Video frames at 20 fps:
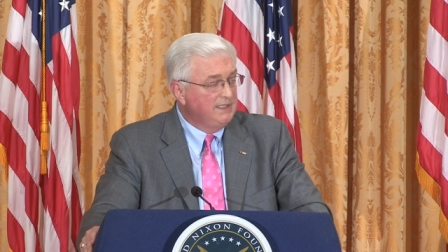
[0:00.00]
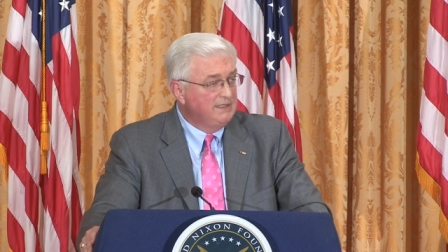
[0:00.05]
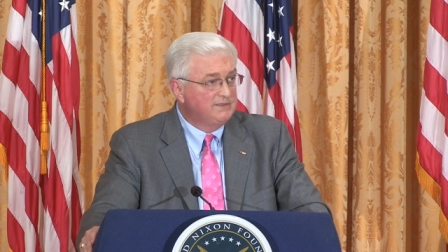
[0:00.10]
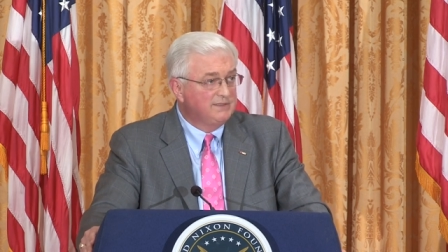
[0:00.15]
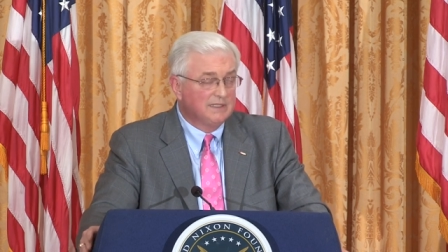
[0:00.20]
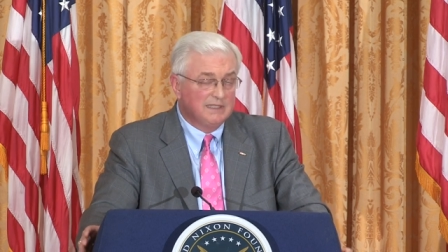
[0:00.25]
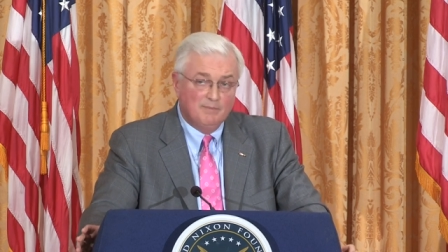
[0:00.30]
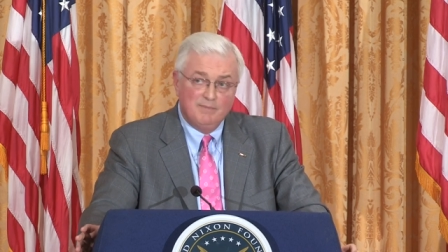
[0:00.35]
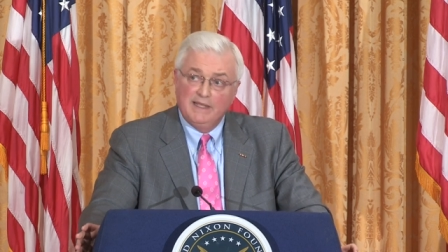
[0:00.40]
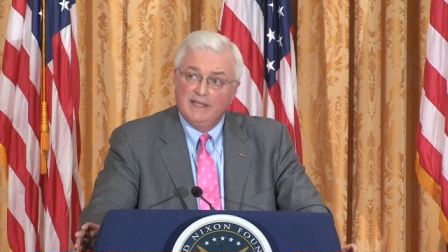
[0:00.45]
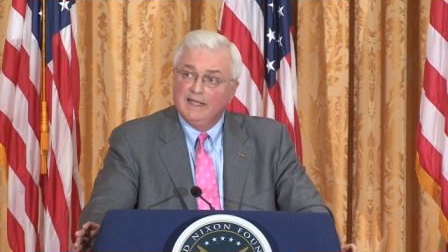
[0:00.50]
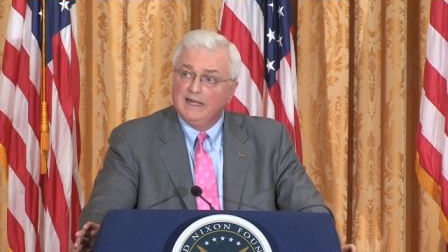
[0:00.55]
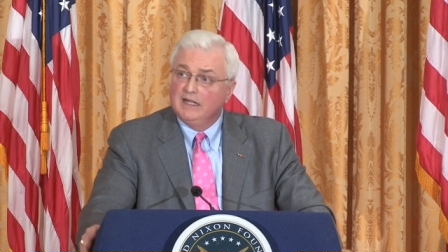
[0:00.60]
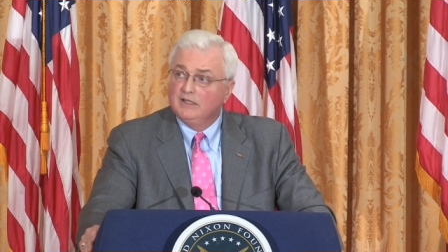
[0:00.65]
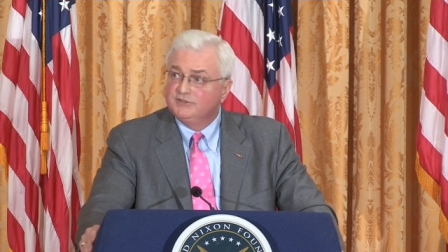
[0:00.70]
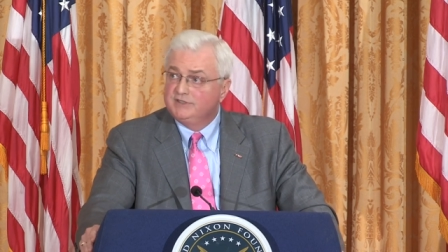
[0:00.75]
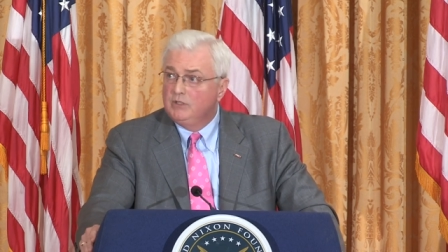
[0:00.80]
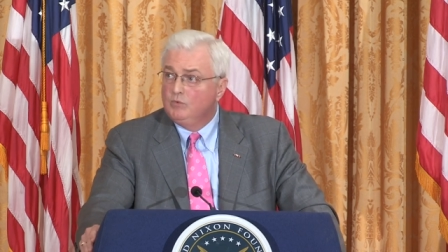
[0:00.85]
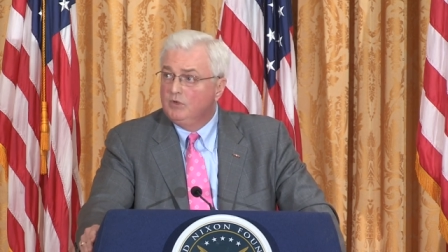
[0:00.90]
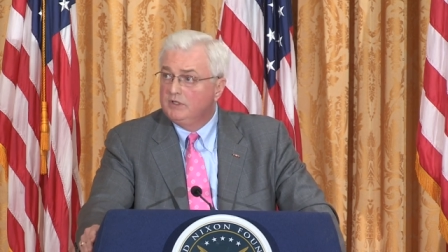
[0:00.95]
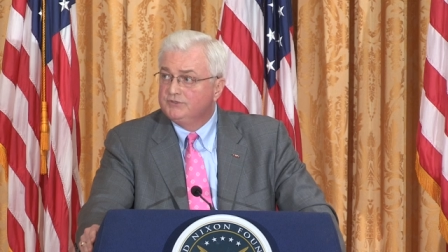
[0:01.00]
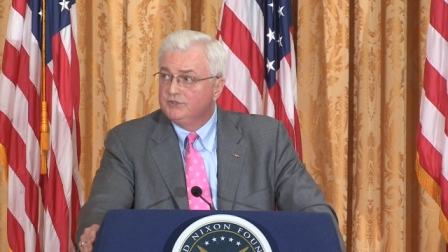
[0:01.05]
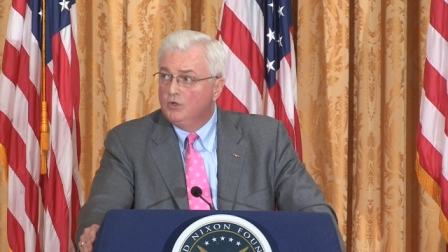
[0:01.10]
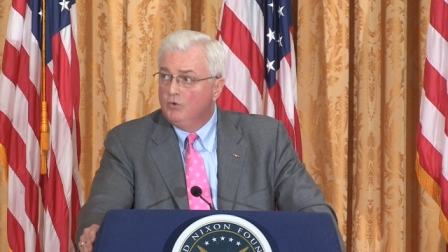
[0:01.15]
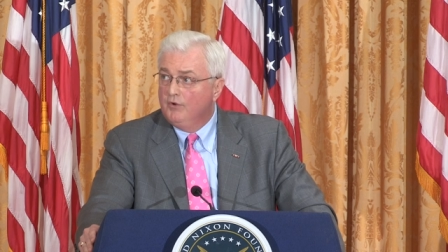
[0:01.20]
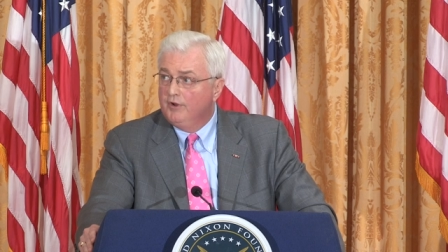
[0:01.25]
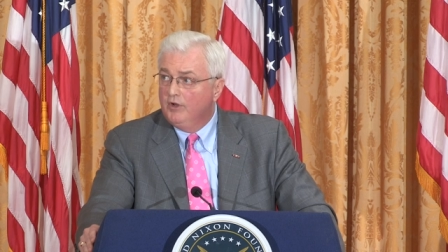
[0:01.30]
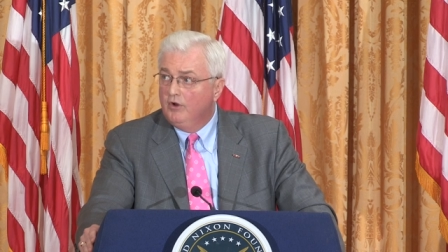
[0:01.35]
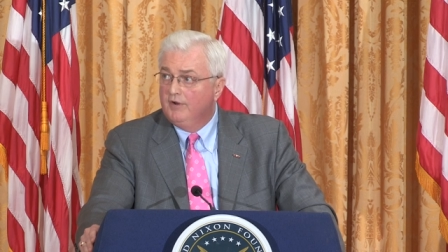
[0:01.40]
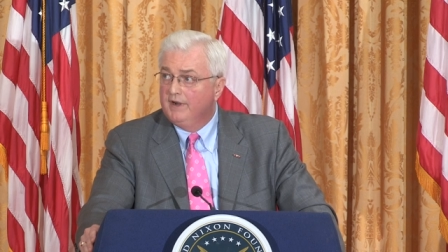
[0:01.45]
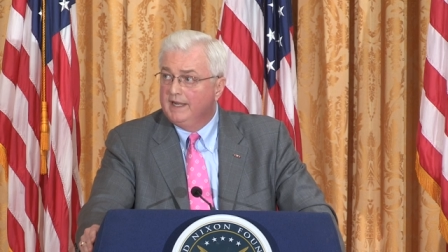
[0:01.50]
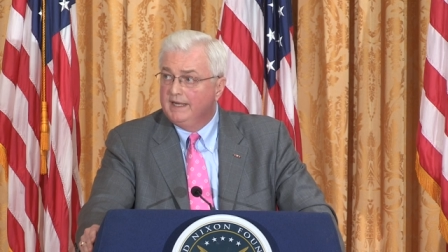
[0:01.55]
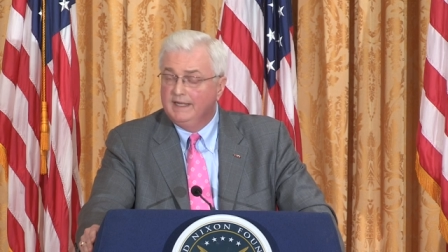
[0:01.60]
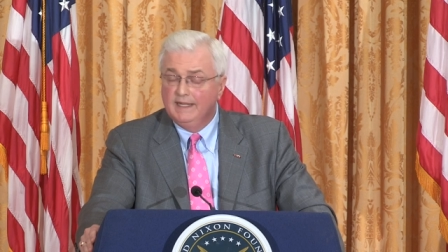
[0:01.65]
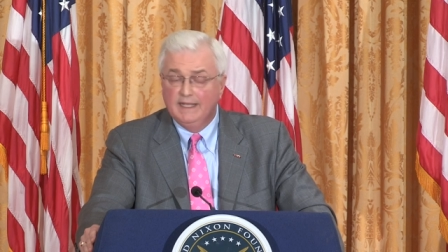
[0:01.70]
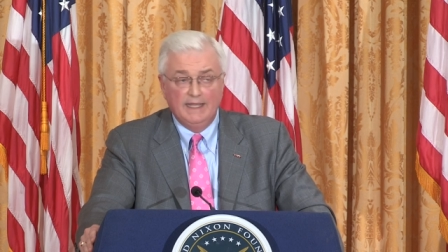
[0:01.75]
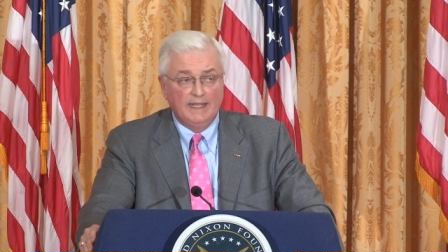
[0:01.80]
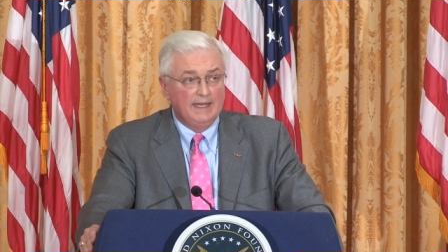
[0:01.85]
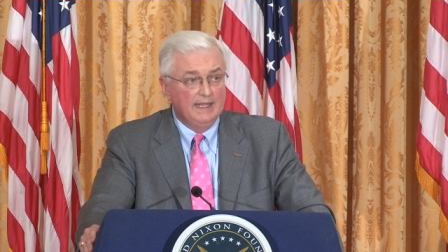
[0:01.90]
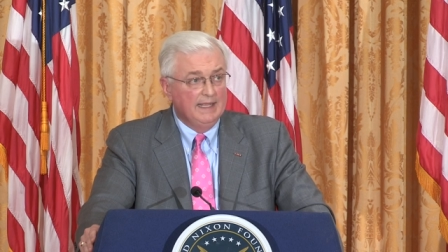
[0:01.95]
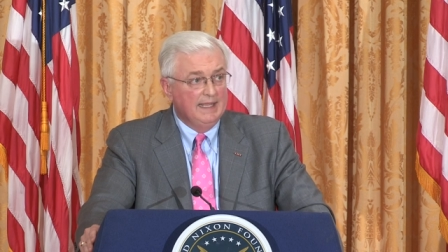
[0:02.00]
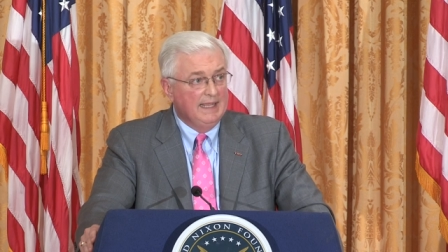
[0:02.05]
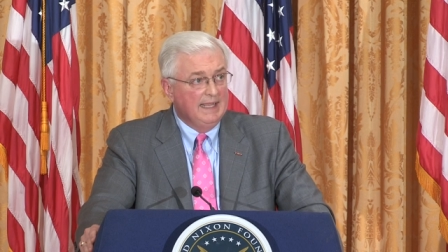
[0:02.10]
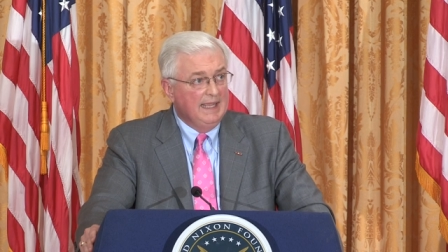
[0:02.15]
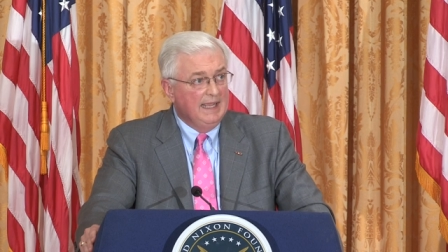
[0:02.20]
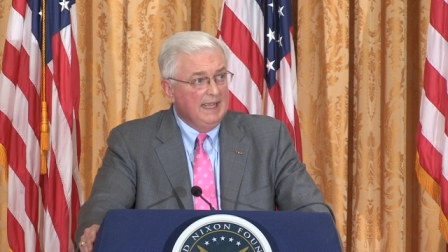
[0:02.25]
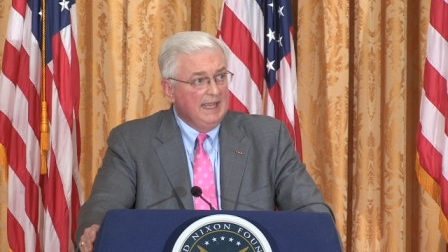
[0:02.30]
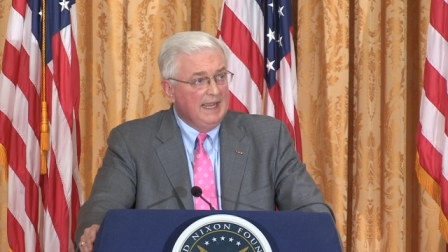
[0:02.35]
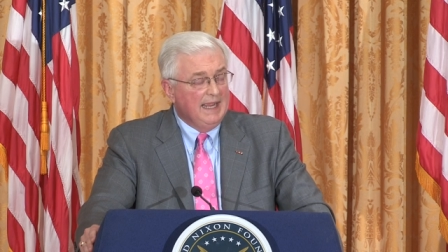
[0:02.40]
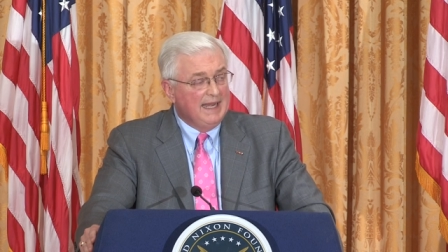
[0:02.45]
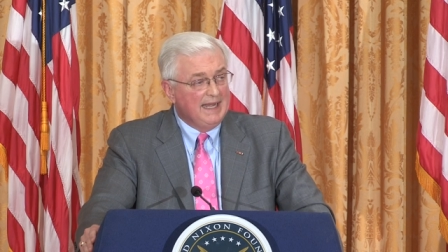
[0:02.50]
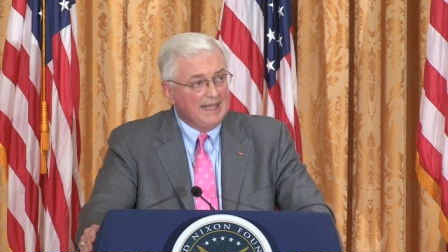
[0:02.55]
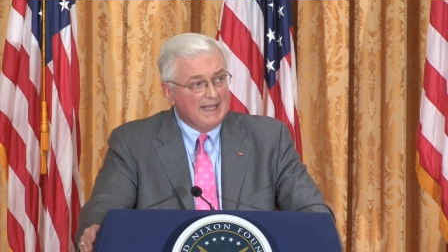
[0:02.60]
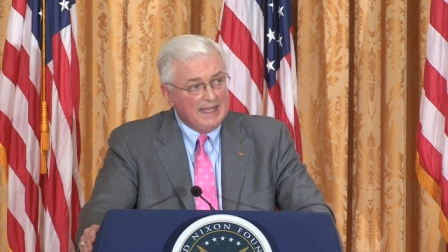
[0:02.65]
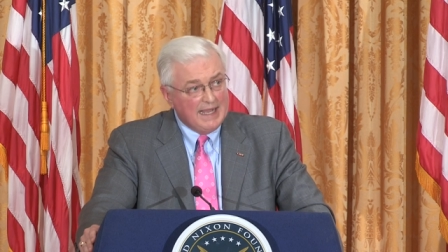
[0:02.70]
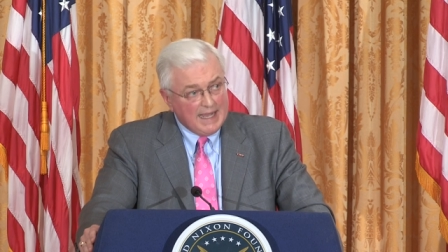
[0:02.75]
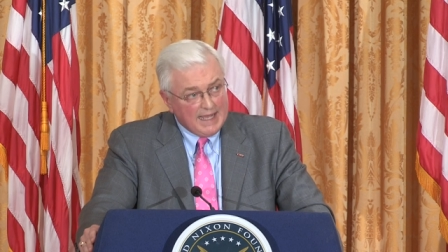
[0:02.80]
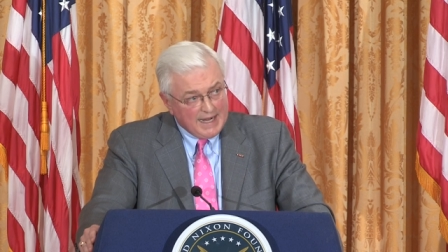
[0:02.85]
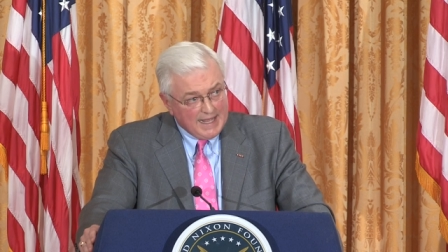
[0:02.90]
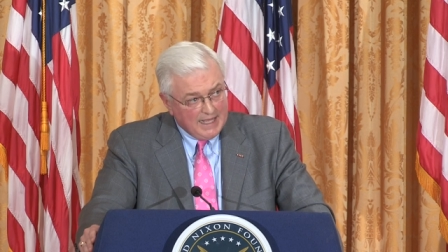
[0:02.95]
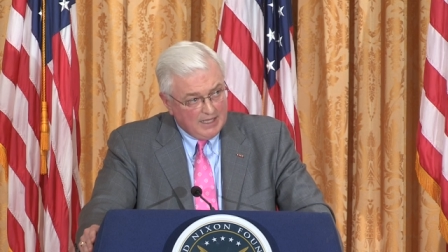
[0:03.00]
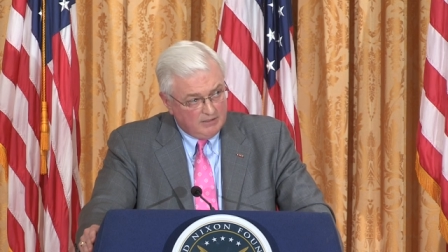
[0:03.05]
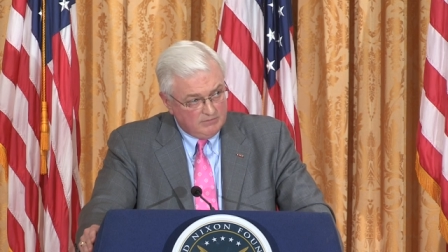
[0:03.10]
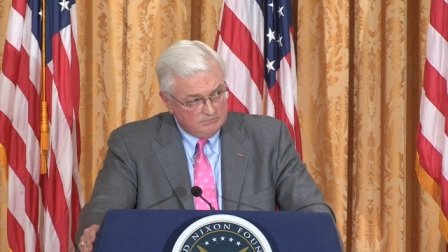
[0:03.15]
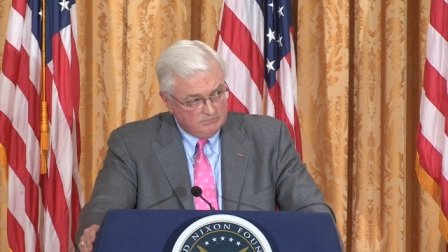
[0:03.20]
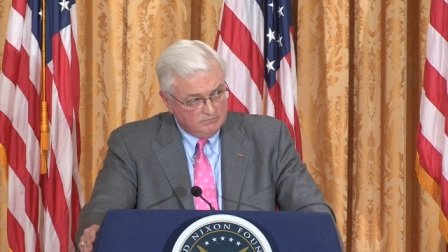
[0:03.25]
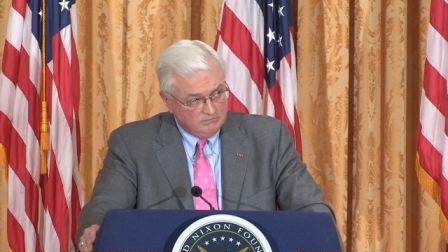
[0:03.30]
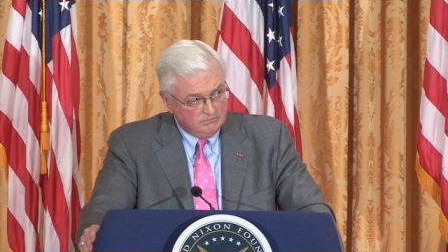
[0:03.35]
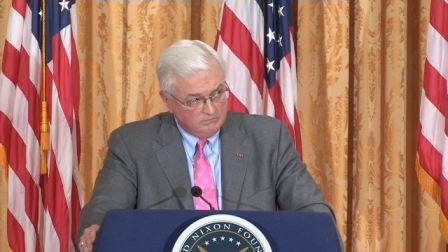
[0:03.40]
He said, Let me get out and see what's going on. He did. And he got out,